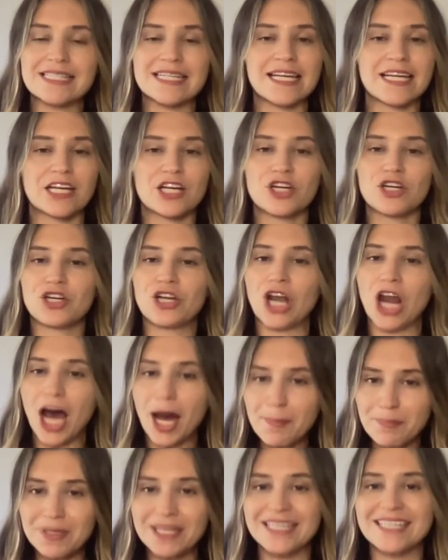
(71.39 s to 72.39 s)
and it could
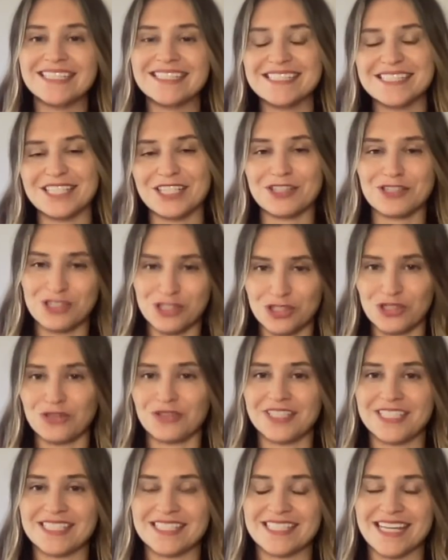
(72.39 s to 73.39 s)
not be easier to do
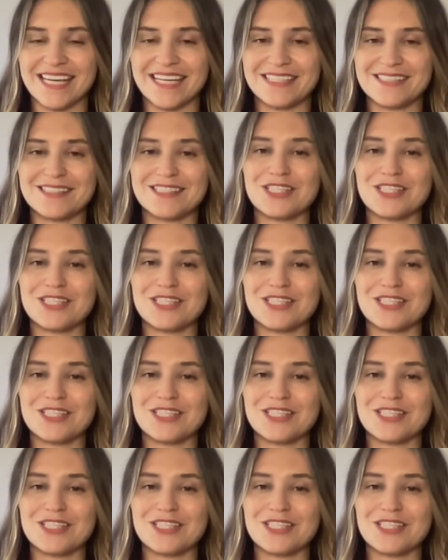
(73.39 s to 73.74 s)
these days.